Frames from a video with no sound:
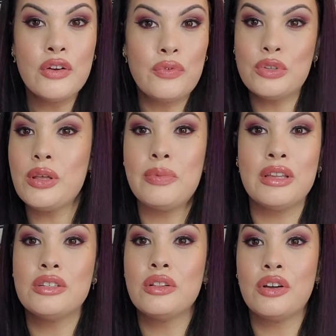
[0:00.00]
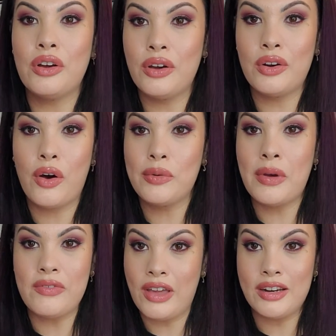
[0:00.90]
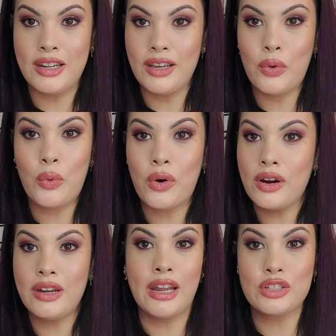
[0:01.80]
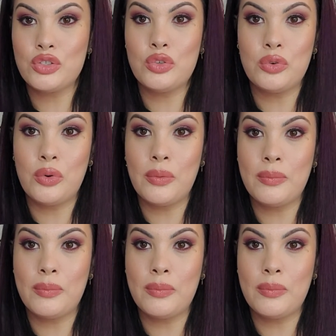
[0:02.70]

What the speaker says: for something to look good on my vanity or next to